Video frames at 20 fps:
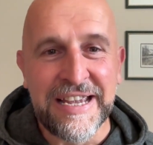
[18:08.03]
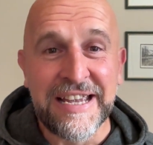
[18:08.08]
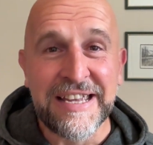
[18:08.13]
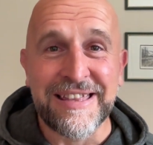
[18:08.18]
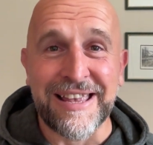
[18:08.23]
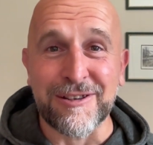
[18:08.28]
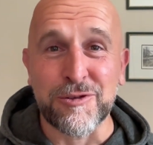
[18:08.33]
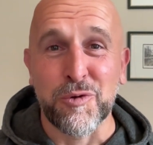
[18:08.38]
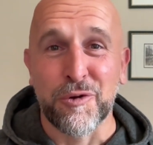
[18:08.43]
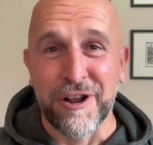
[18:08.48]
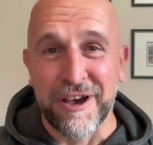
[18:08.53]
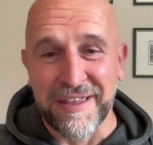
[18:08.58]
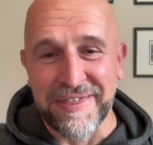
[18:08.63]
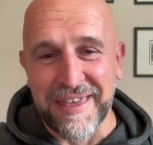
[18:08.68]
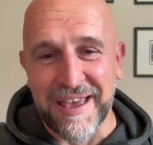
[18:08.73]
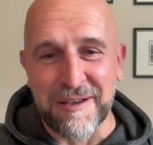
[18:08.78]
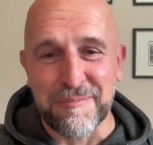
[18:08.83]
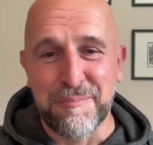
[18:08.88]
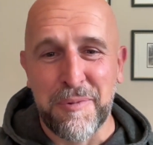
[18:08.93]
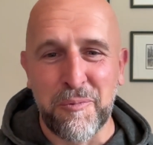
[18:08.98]
that's what I
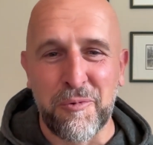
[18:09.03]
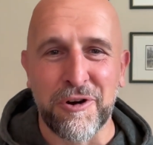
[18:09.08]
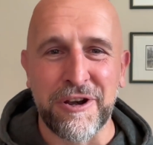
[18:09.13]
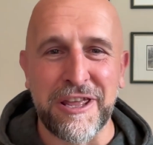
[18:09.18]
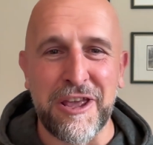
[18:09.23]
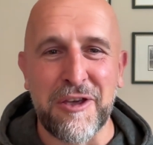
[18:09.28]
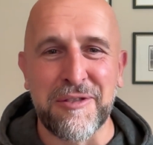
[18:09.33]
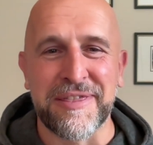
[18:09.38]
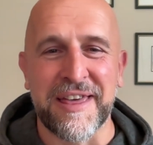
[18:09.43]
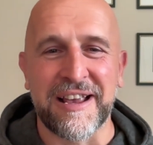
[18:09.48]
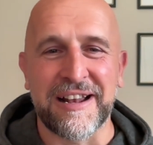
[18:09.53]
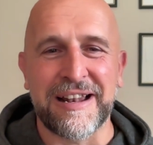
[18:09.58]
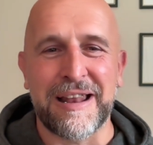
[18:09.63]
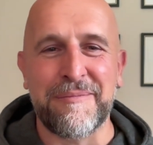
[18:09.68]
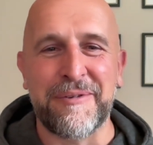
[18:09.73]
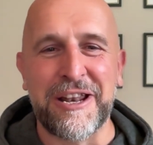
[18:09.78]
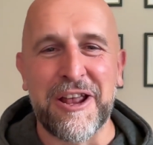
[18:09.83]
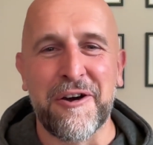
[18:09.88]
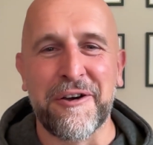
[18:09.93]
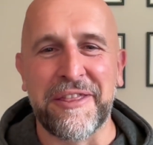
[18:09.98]
think, but what do you think? Let
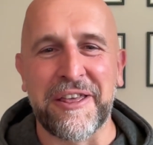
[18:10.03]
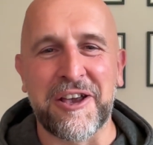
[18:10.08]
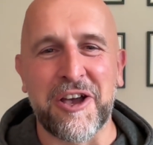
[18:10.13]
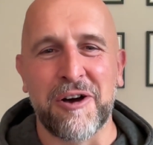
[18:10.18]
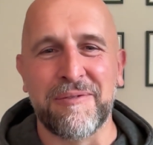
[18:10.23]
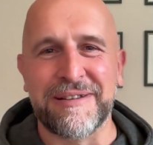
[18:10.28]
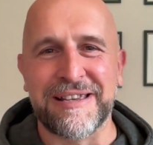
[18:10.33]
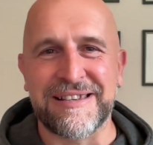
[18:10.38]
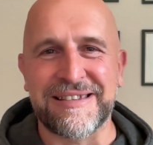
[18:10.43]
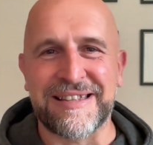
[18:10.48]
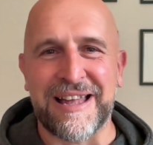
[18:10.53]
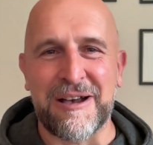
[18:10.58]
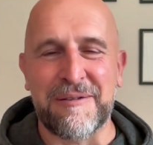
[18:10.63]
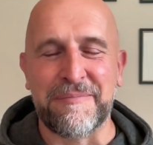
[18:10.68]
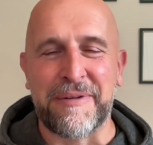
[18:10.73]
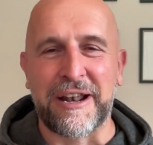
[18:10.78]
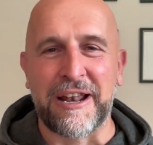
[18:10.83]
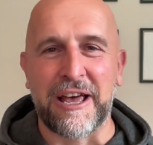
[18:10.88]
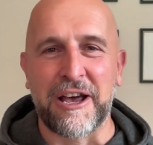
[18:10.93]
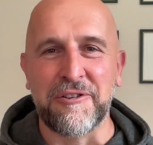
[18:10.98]
me know in the comments down
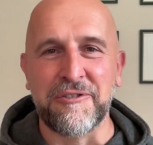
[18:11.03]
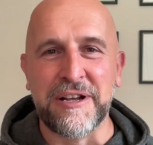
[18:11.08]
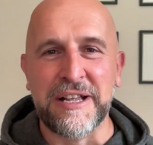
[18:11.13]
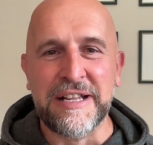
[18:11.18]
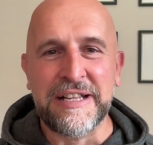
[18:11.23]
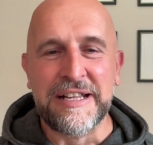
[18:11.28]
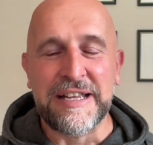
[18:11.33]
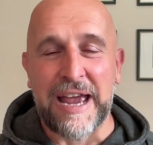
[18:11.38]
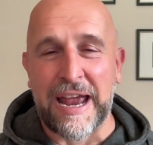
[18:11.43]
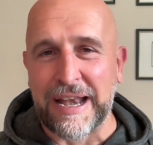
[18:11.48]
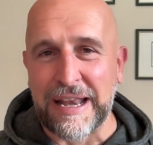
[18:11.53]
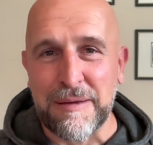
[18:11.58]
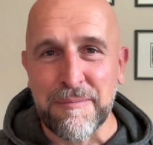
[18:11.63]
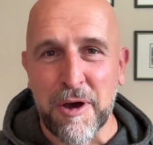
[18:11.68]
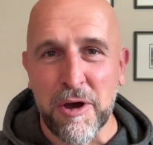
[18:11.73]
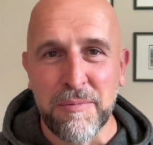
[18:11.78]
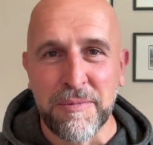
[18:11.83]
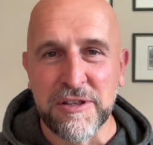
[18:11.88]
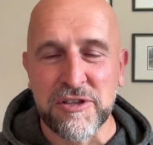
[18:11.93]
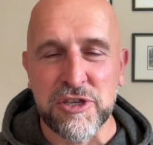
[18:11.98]
below. Any
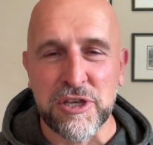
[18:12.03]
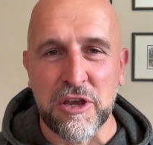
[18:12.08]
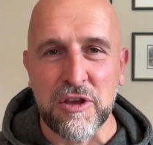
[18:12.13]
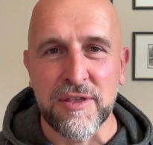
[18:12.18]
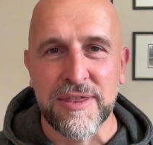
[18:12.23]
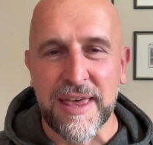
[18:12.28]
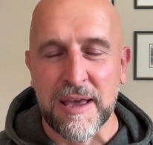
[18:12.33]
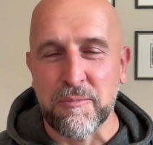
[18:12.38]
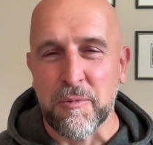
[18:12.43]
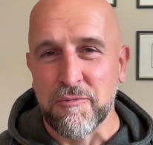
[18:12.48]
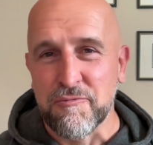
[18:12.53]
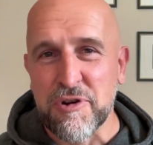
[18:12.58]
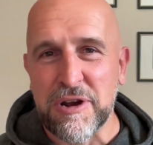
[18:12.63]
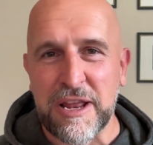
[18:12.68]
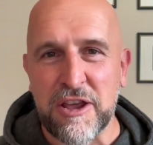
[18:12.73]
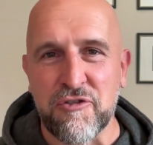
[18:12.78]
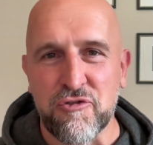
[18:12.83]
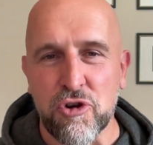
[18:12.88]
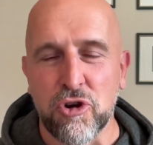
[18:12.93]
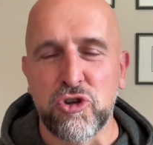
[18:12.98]
moments that you think were really
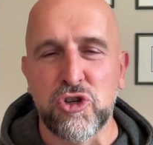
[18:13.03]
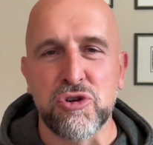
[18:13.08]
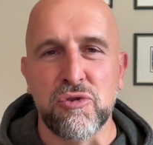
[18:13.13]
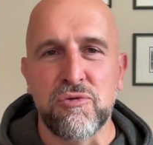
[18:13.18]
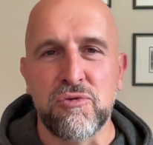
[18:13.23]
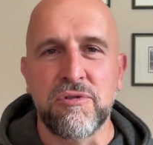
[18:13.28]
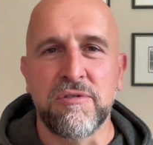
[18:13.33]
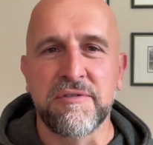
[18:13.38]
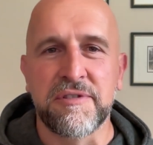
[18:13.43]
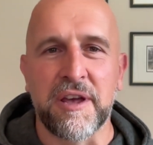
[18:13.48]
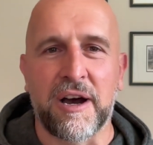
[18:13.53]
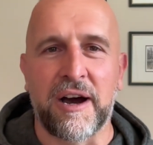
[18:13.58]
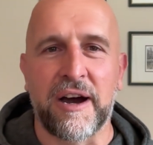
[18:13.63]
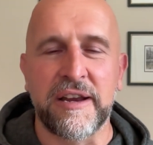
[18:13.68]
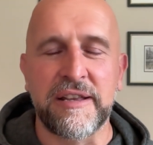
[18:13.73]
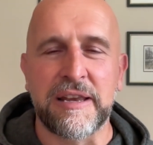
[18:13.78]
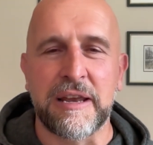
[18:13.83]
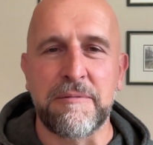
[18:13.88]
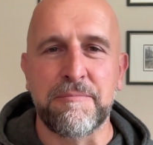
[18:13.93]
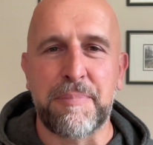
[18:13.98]
crucial that I
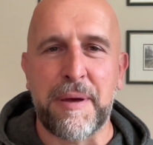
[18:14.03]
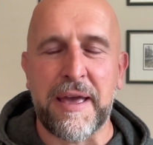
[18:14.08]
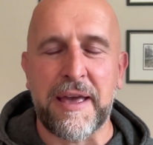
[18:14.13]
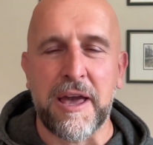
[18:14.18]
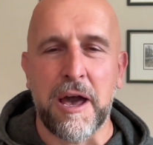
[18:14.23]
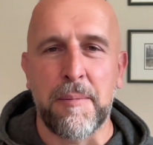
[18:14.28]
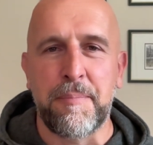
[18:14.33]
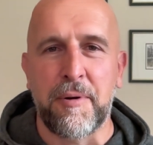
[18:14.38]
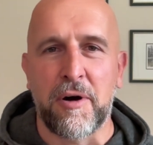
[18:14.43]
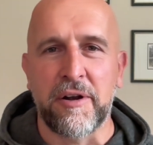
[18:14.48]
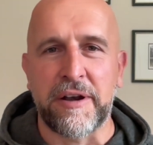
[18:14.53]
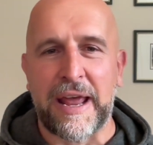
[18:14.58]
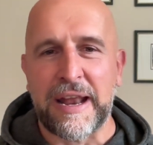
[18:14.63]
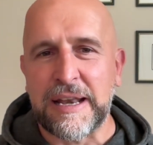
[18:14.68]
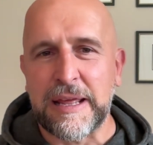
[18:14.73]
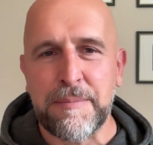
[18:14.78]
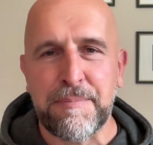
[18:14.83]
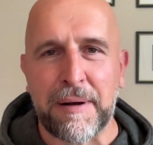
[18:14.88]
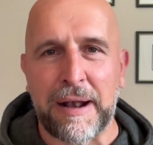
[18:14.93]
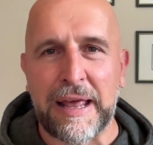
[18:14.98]
didn't pick up on?
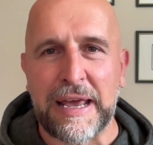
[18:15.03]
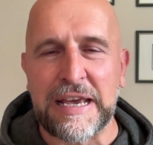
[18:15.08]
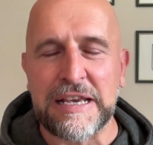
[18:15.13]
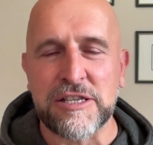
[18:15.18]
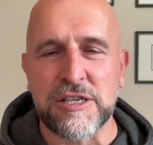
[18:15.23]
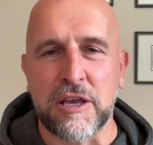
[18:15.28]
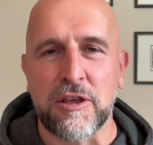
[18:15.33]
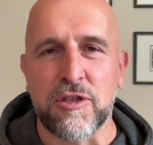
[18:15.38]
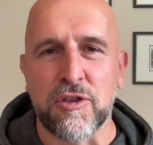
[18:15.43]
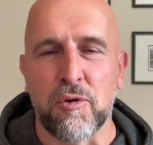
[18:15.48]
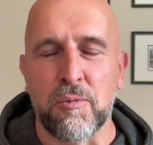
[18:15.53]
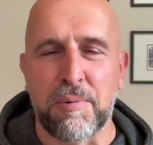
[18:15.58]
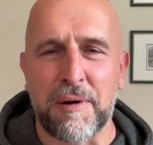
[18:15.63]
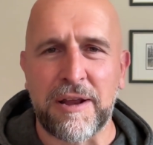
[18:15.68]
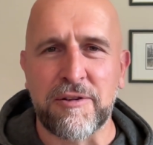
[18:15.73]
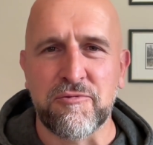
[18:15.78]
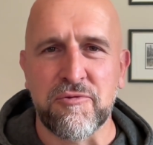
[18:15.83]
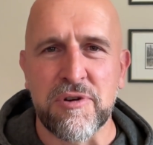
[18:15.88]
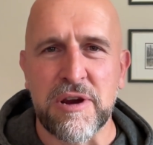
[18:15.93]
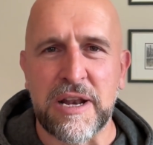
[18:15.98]
Any players that you thought played
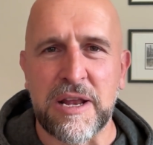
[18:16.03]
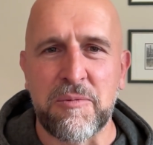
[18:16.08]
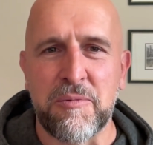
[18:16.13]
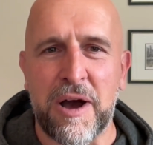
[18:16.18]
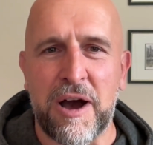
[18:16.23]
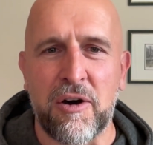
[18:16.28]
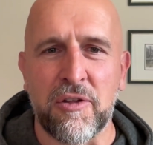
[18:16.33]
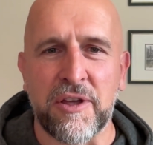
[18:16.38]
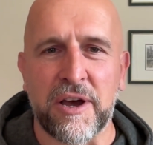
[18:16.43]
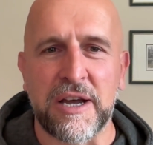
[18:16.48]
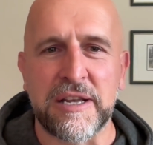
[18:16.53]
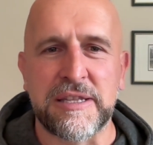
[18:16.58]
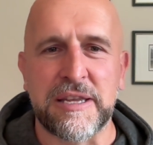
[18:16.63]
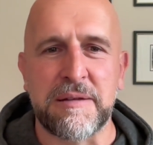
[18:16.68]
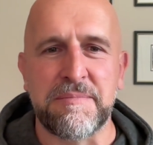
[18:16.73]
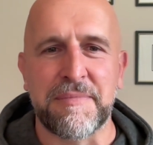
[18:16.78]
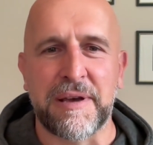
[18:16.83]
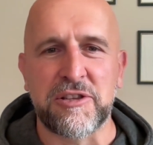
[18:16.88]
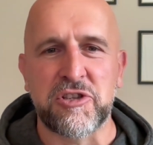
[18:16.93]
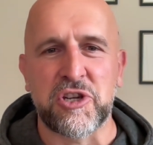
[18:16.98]
really well that I didn't
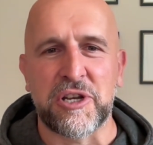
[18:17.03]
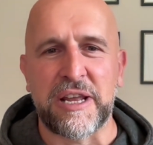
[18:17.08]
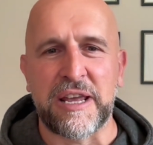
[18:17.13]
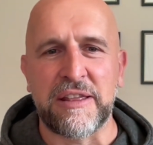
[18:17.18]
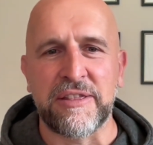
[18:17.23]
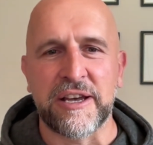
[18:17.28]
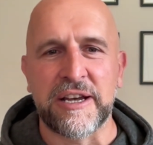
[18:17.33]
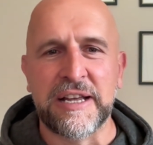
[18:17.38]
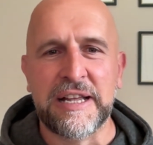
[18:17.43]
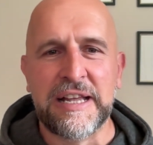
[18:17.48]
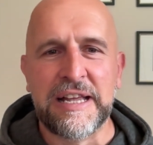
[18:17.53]
mention either?